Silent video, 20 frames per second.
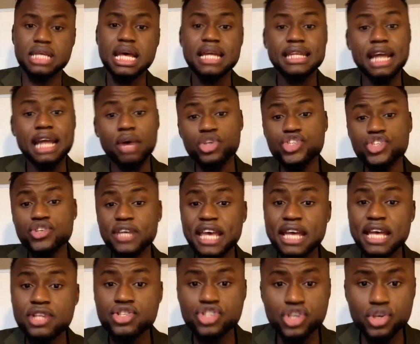Now, what you
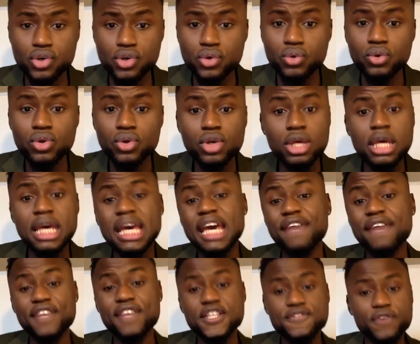can do,
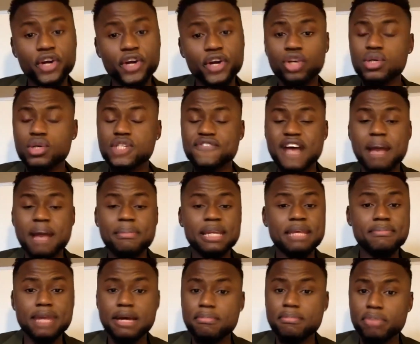if it's very close family
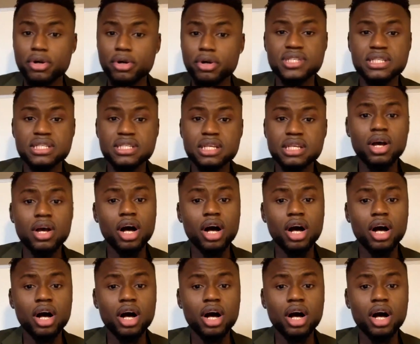members